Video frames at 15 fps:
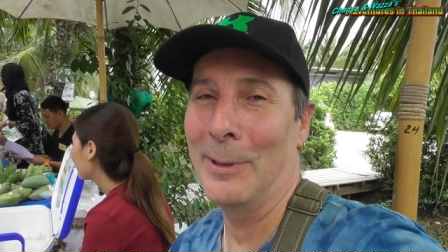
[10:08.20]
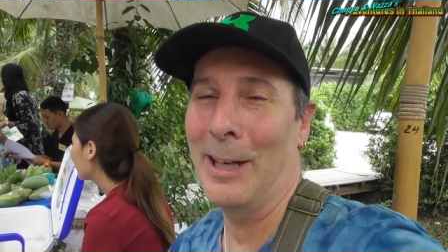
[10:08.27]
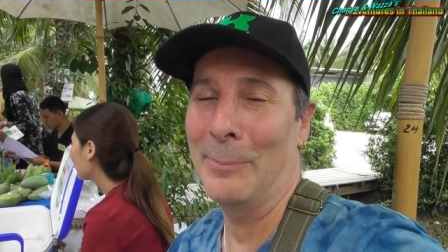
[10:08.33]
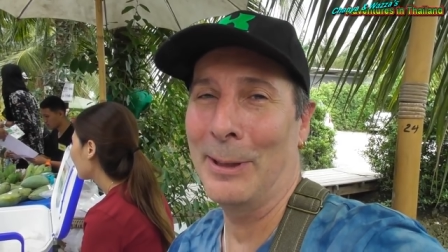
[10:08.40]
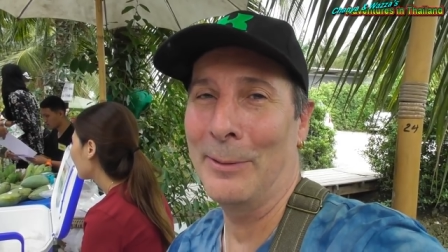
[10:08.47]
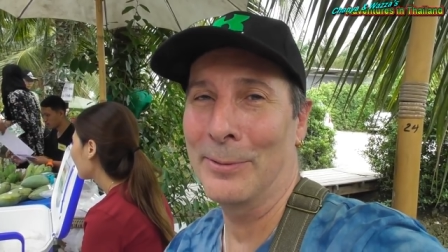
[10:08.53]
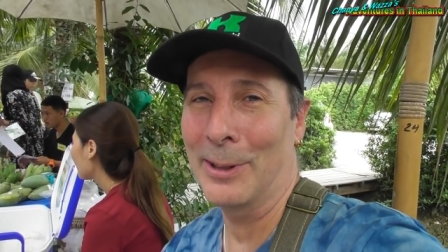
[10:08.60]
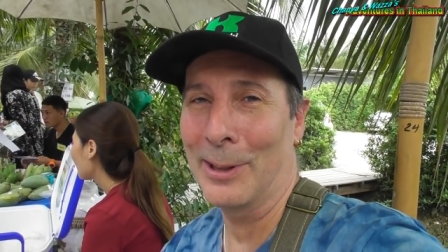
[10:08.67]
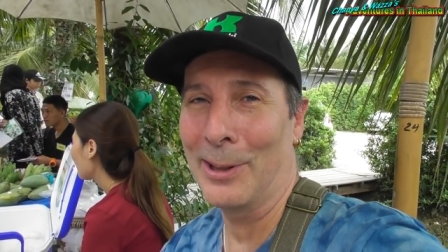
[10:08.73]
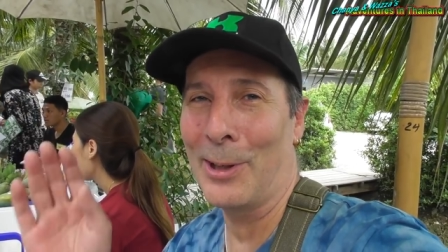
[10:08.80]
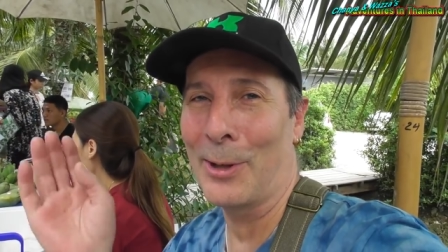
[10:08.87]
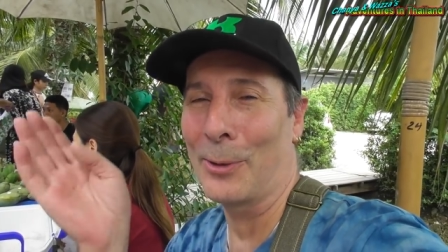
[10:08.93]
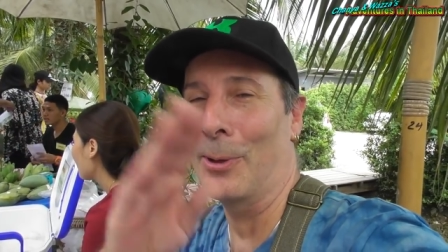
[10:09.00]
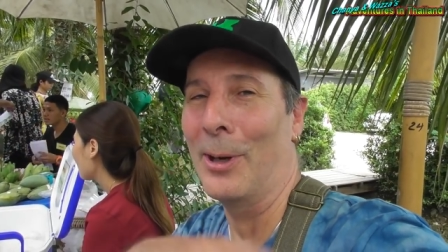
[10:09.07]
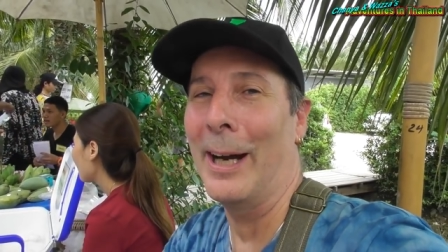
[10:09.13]
might be in for a
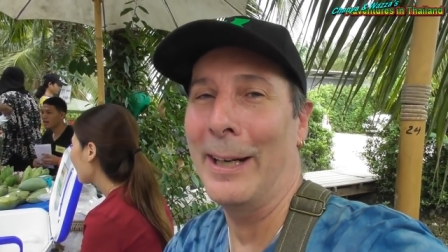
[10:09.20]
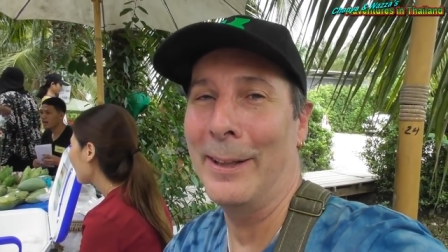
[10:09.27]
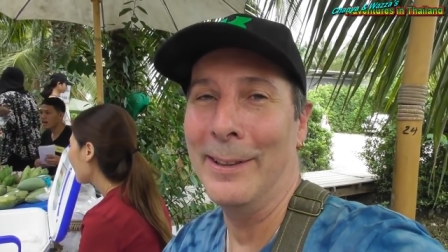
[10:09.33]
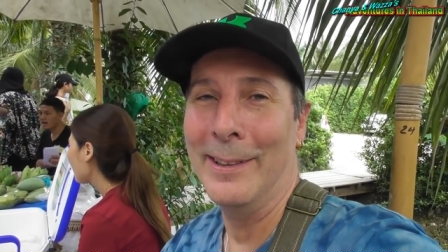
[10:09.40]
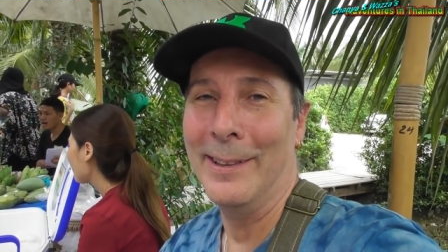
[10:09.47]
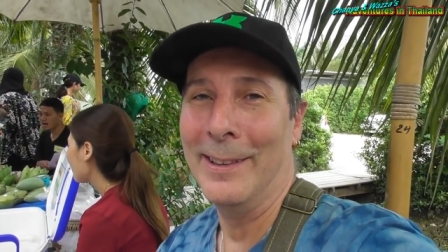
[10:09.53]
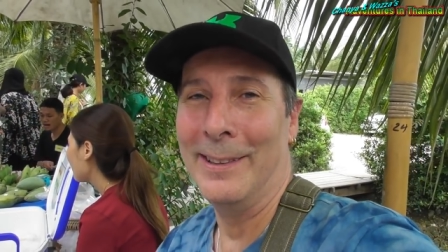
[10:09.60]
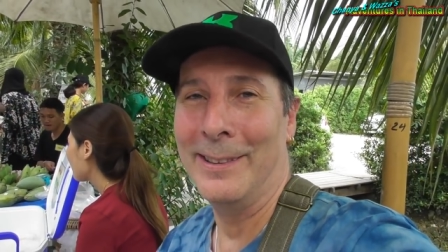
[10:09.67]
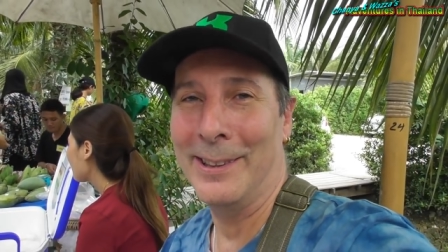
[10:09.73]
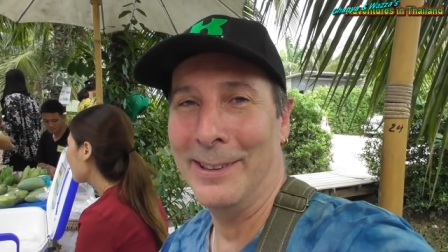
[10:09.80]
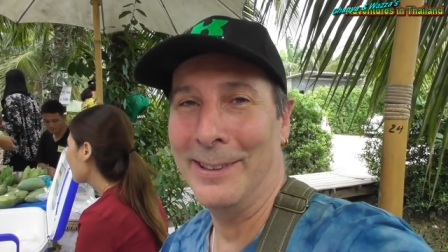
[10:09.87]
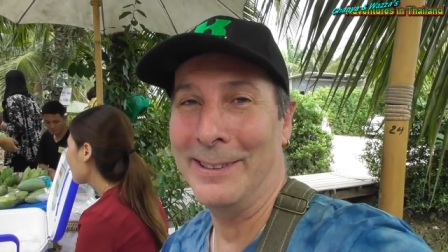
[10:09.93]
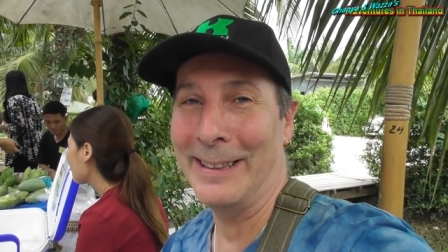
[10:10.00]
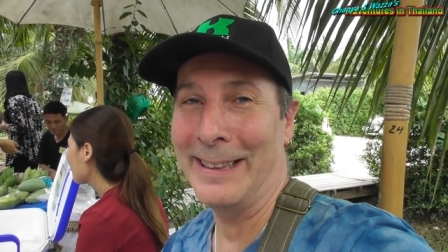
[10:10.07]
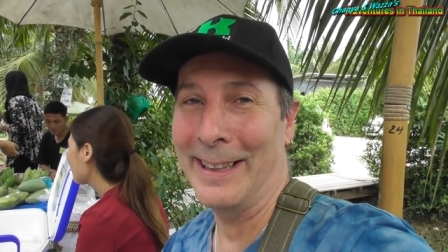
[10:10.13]
long ride
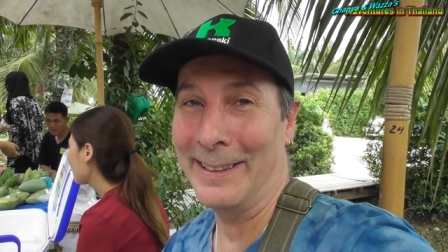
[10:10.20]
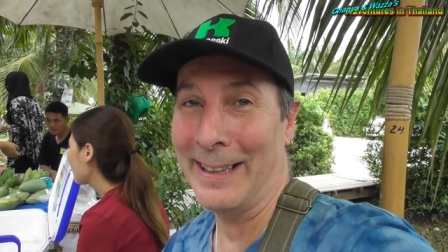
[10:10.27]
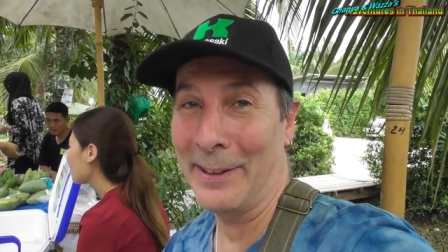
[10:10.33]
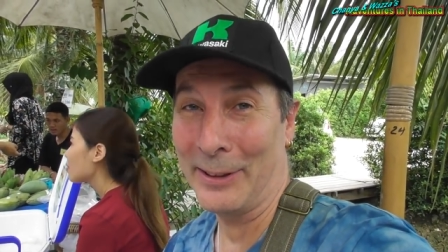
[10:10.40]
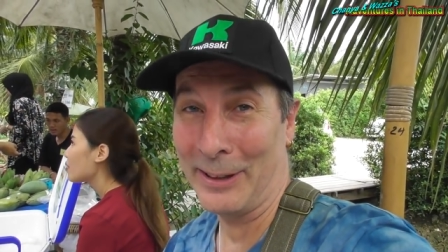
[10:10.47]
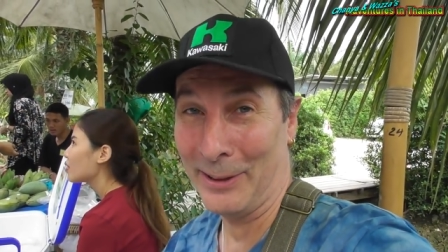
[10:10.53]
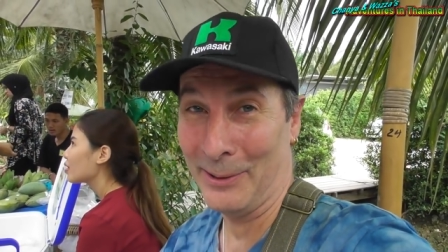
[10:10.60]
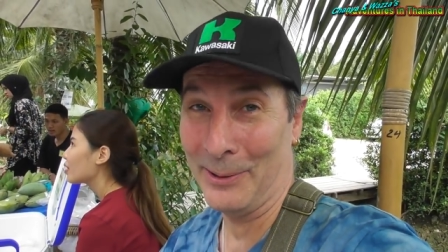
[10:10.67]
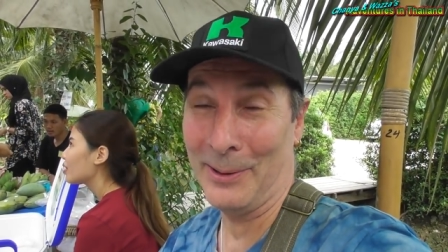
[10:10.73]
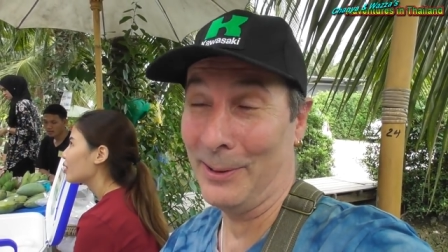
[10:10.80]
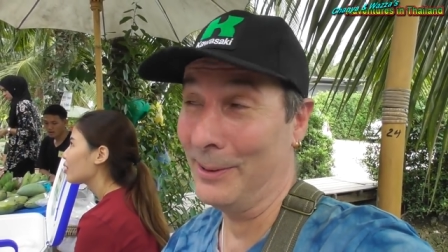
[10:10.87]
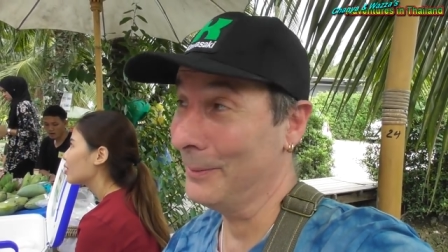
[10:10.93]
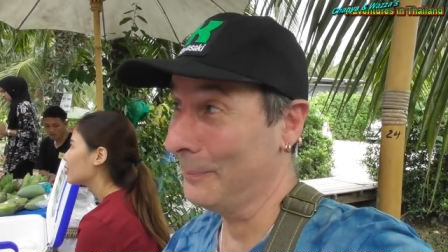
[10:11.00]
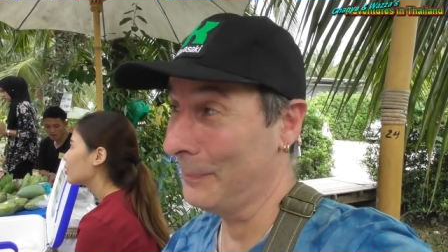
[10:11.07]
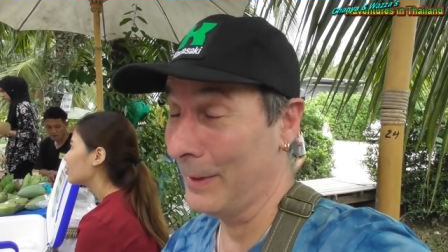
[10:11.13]
to, to get nothing.
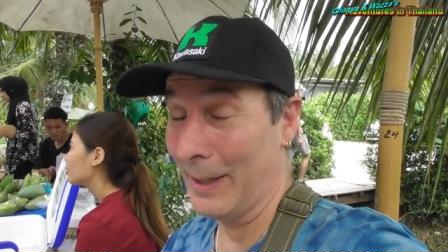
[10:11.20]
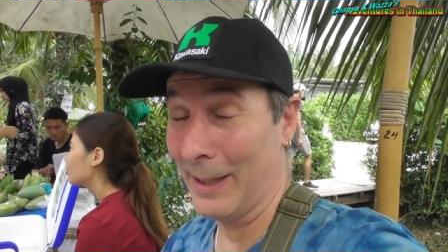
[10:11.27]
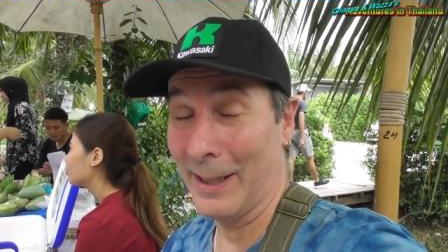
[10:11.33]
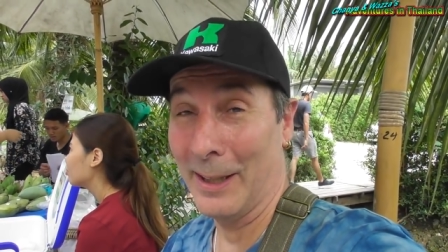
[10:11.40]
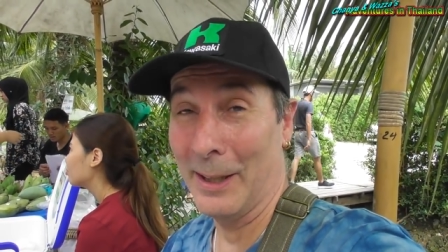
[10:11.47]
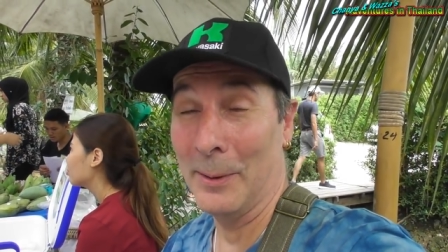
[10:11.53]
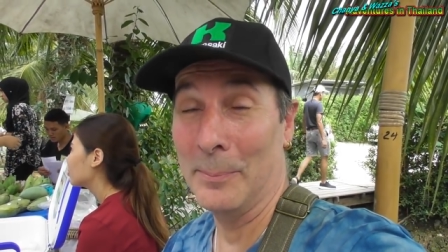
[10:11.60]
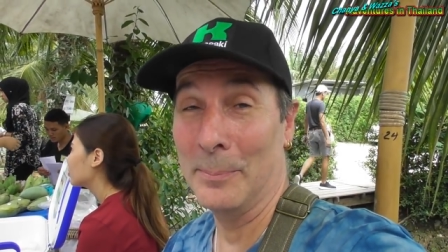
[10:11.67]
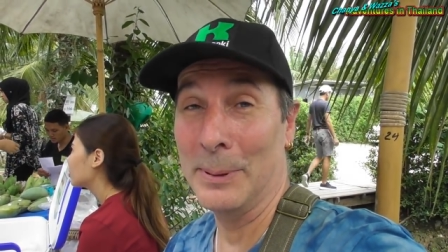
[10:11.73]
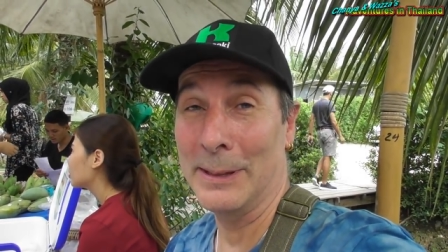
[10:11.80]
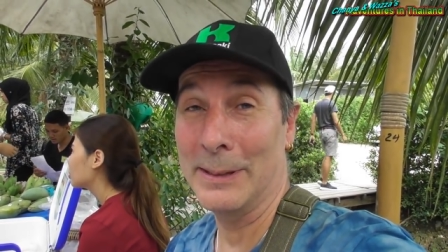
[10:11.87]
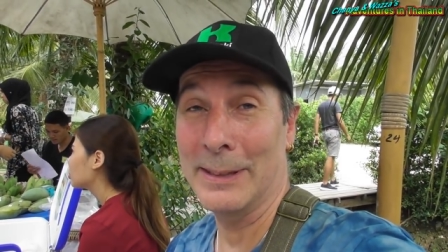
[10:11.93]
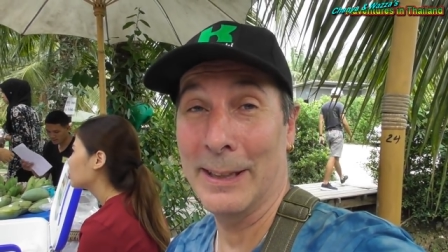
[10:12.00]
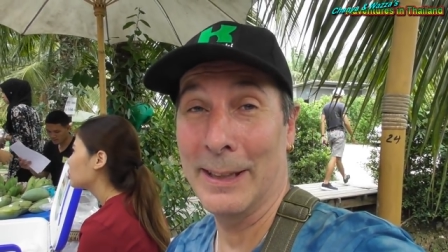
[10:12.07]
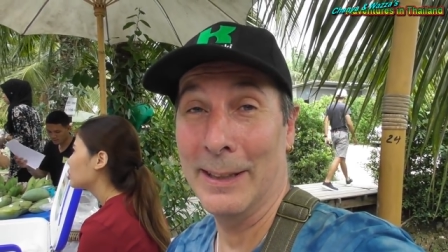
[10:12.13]
Um,
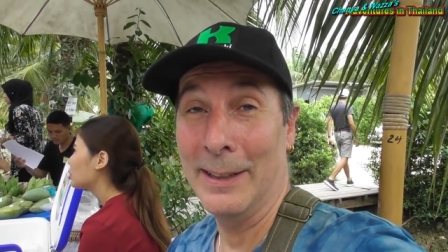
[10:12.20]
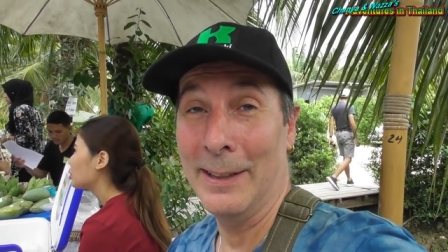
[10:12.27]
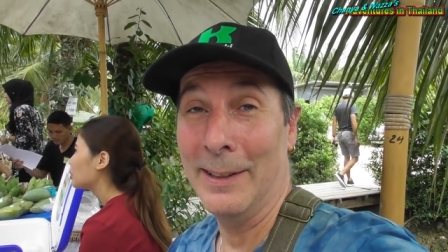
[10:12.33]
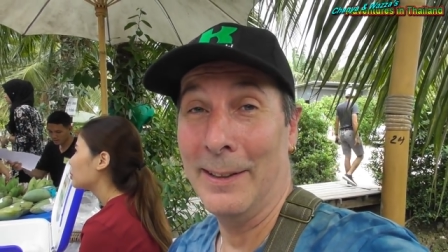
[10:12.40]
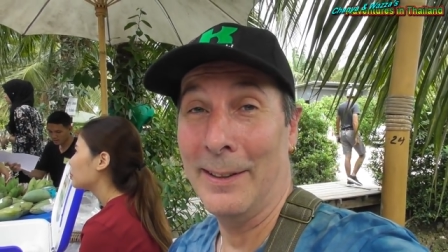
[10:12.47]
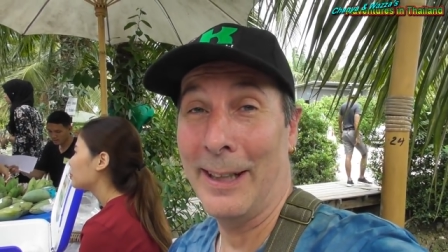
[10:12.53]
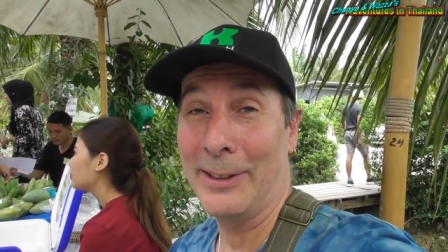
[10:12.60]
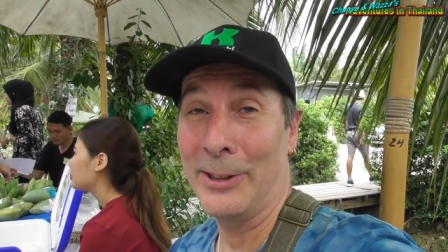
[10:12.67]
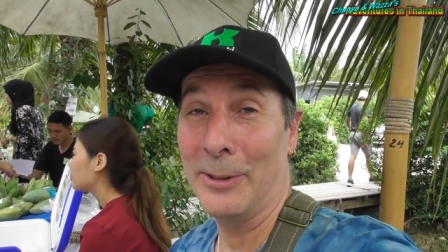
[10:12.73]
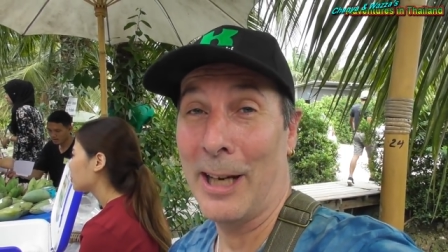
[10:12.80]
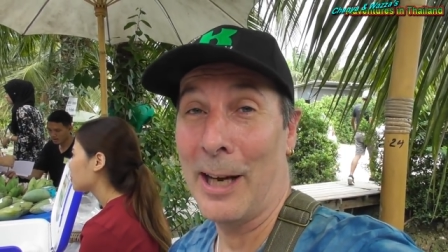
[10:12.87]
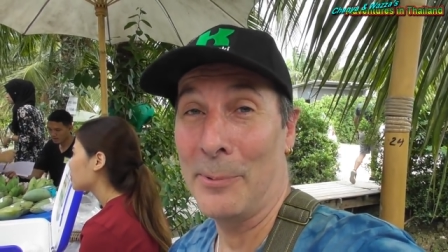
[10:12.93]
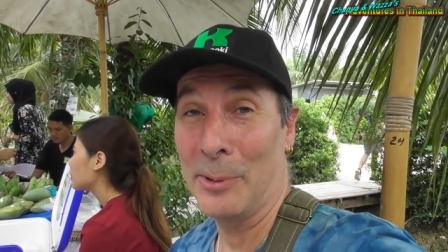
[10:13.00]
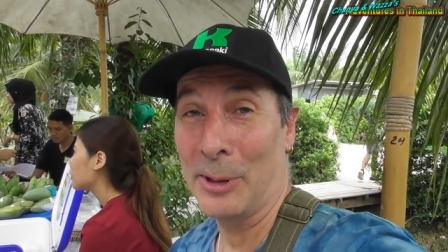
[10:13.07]
but uh, I do hope